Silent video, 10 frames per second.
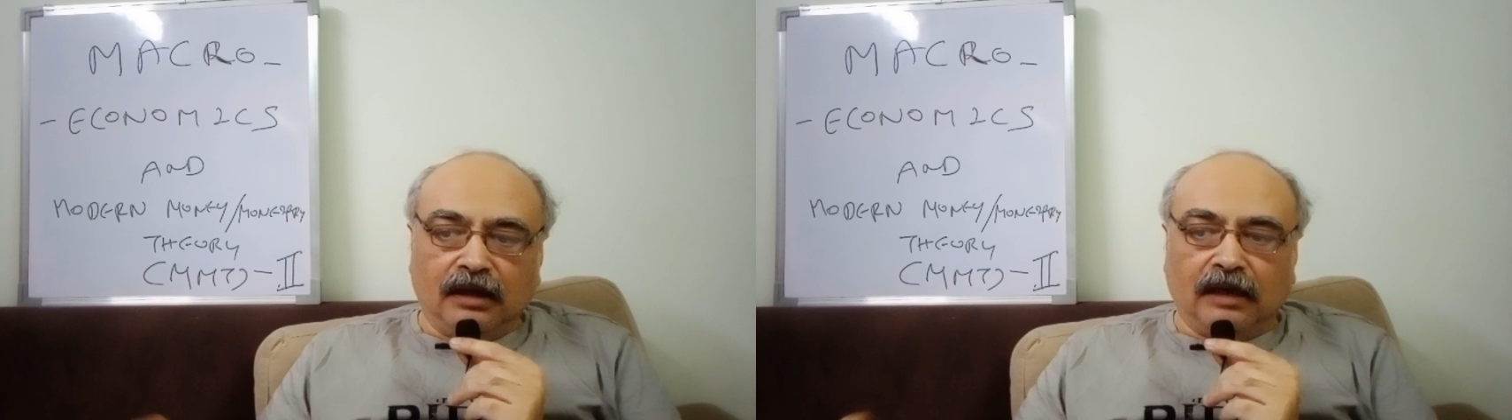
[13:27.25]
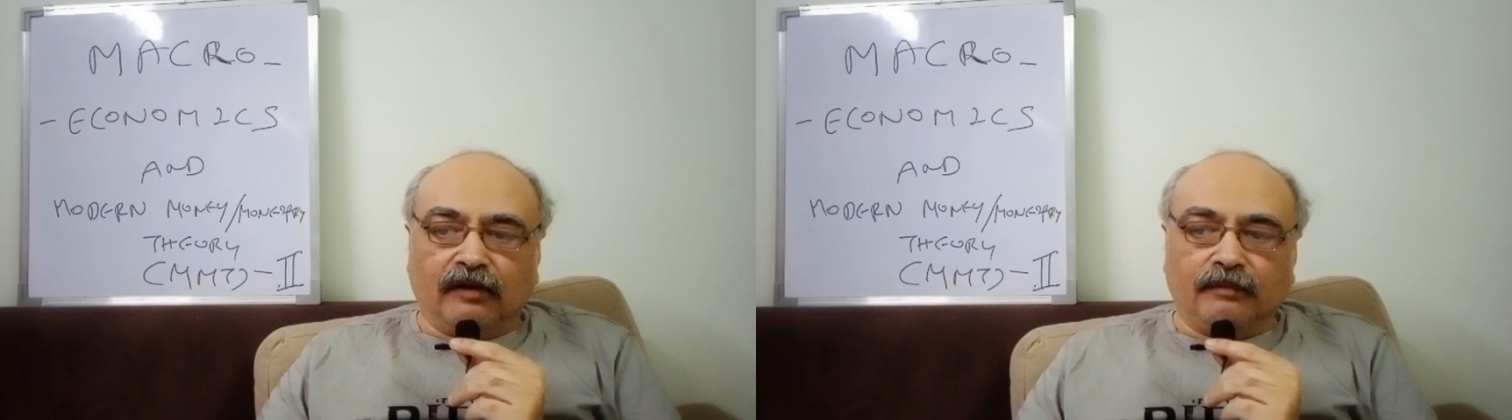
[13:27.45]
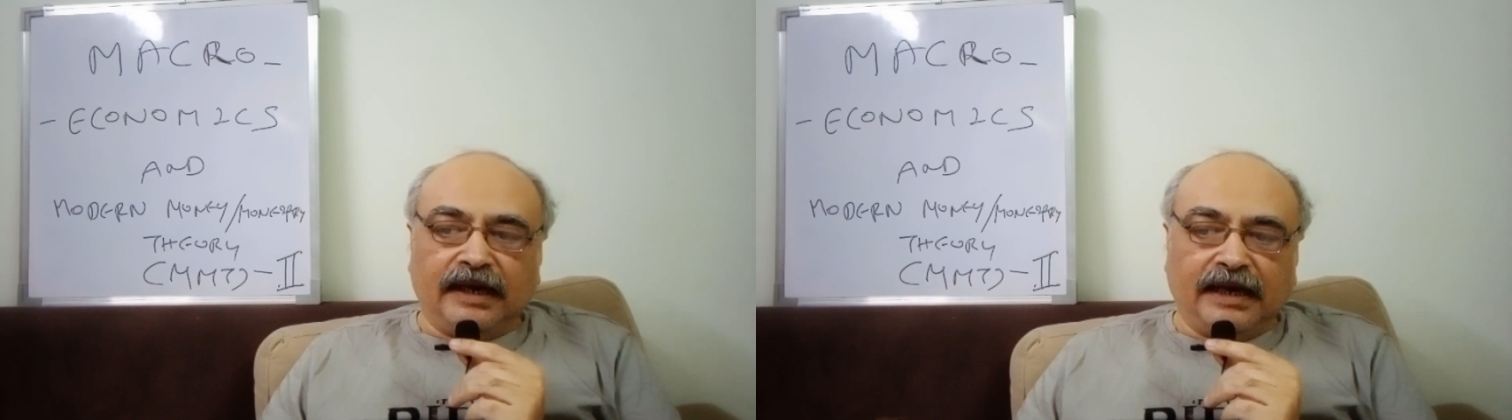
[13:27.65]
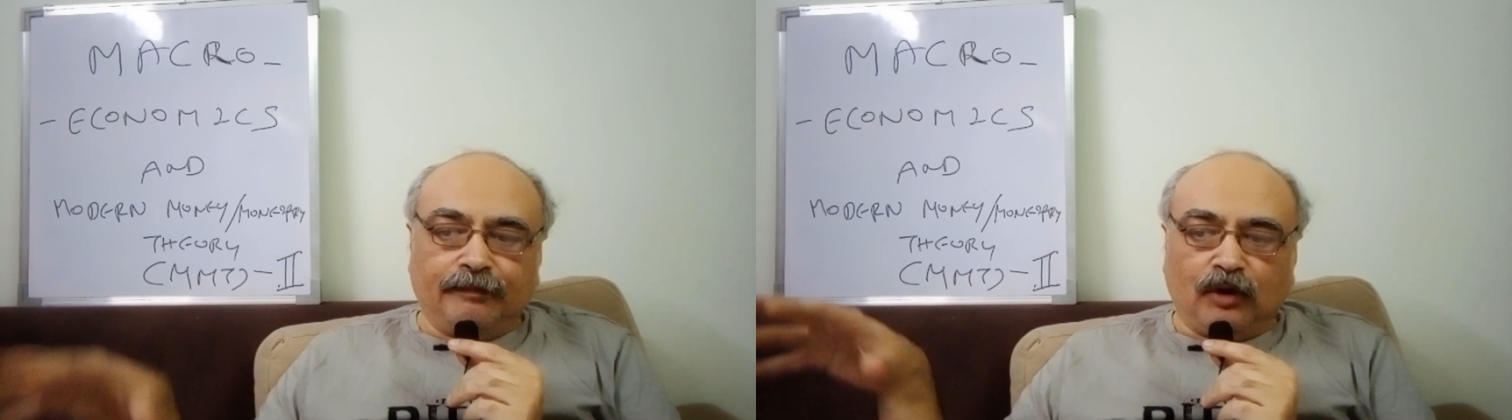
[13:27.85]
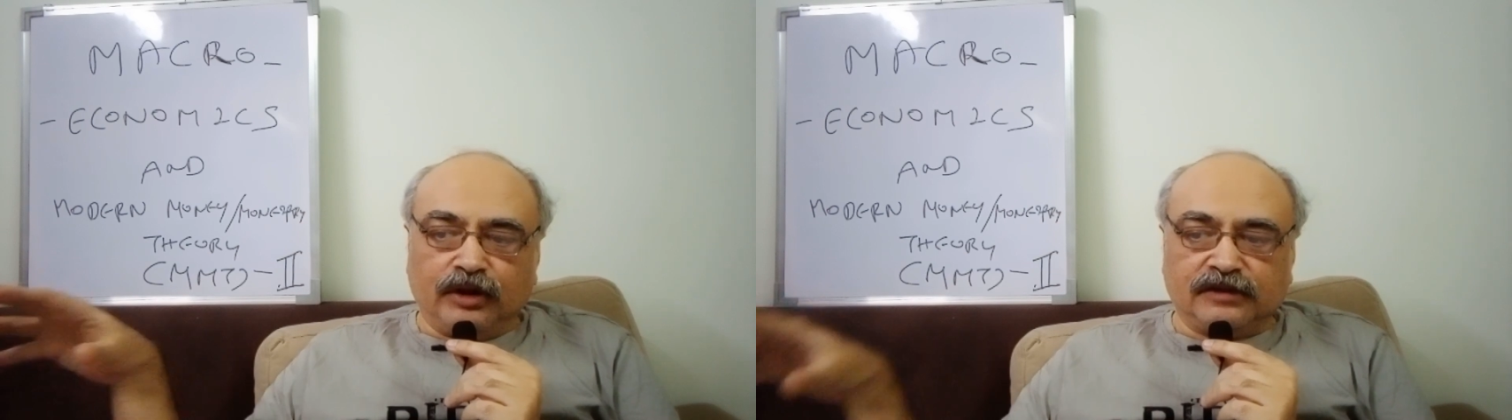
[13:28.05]
government
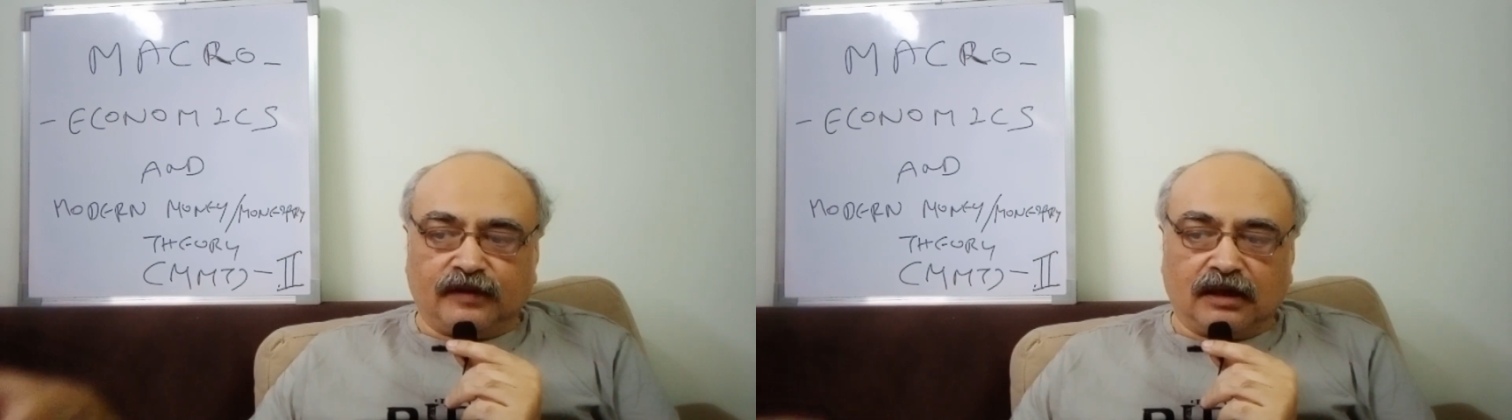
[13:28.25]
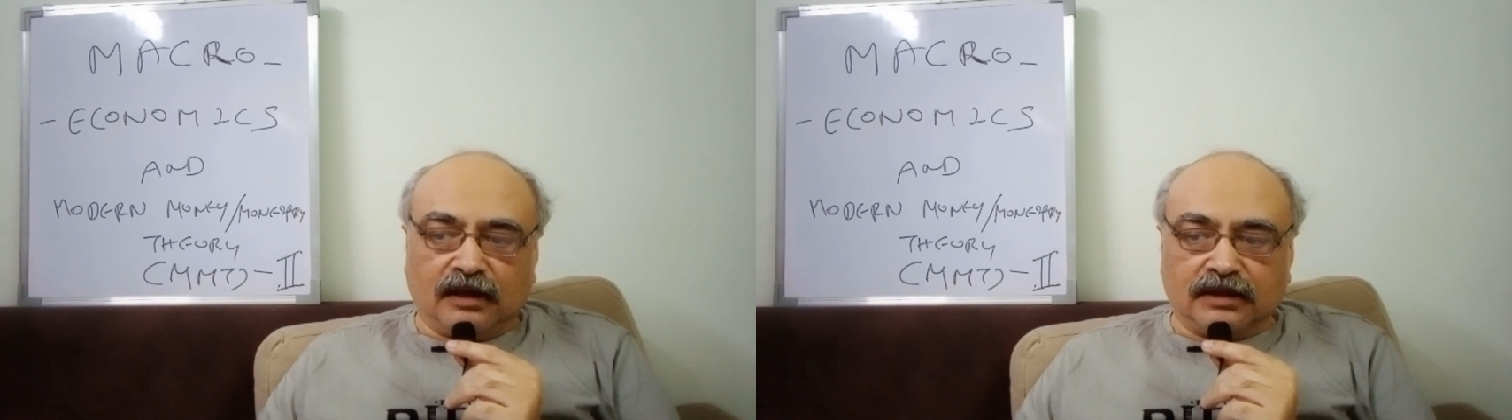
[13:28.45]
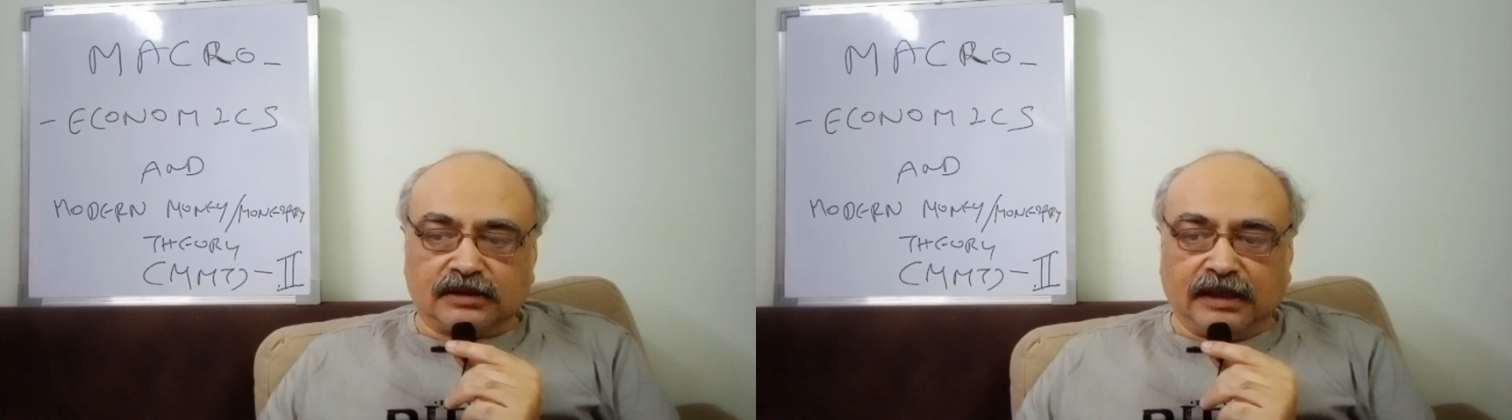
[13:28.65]
employs workers.